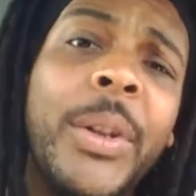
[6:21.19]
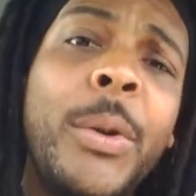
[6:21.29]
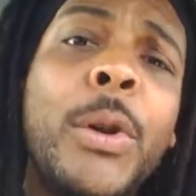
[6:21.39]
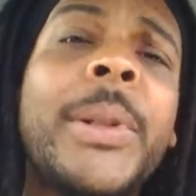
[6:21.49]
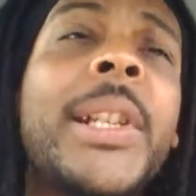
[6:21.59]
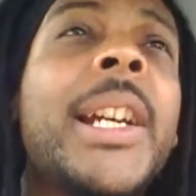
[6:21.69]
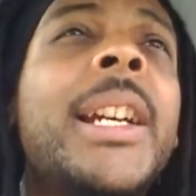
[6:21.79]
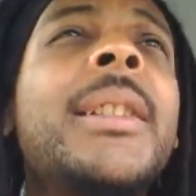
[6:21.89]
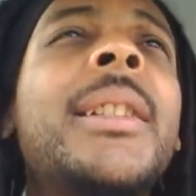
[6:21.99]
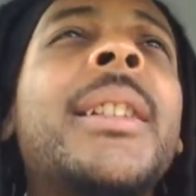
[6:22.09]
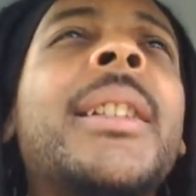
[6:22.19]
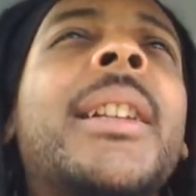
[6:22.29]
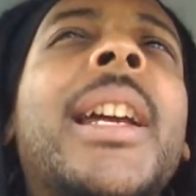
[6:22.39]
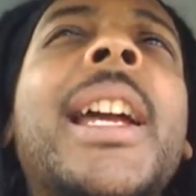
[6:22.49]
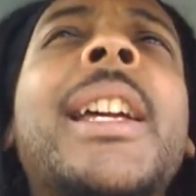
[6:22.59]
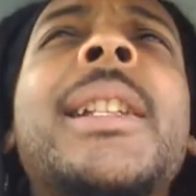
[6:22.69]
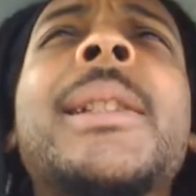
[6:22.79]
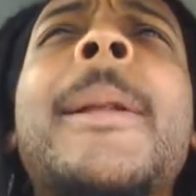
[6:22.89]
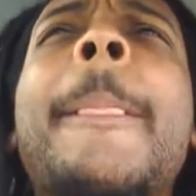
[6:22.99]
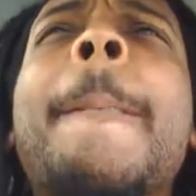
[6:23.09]
You know what I'm saying?
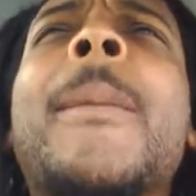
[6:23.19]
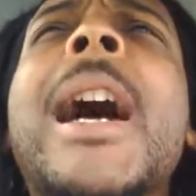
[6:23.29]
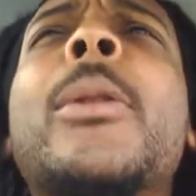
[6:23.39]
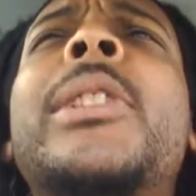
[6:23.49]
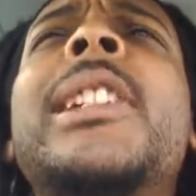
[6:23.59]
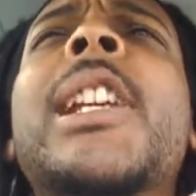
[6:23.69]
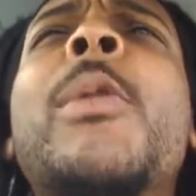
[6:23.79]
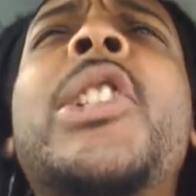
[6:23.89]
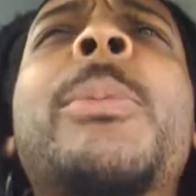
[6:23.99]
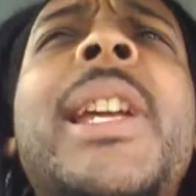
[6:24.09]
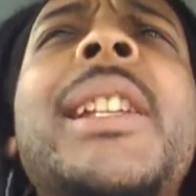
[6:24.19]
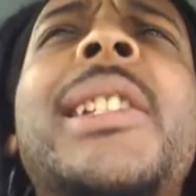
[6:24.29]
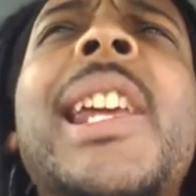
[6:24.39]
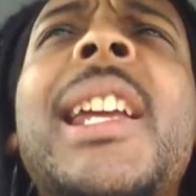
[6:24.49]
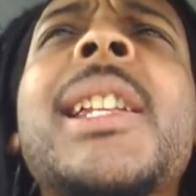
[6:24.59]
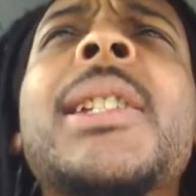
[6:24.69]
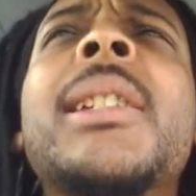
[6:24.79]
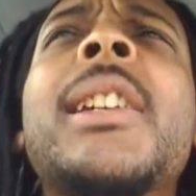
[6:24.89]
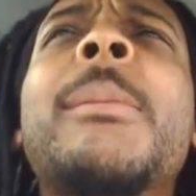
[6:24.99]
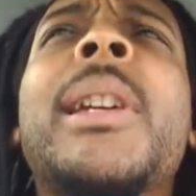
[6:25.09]
And I don't think that we should be getting
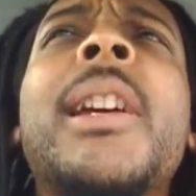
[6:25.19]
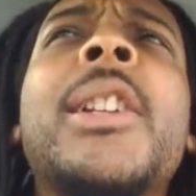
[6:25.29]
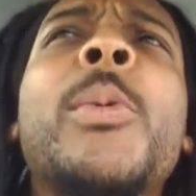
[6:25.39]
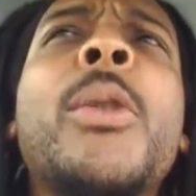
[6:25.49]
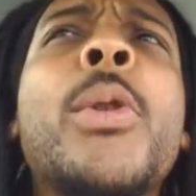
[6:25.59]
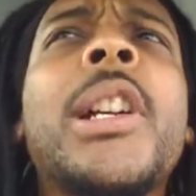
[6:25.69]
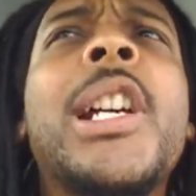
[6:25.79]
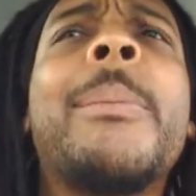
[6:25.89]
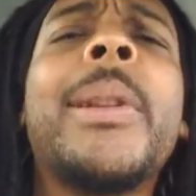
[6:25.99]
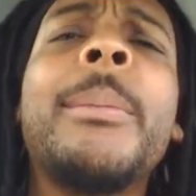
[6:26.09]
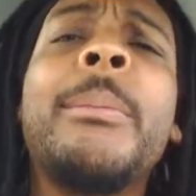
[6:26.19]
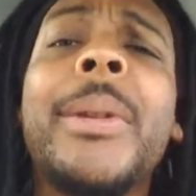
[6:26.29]
tickets because we're going a couple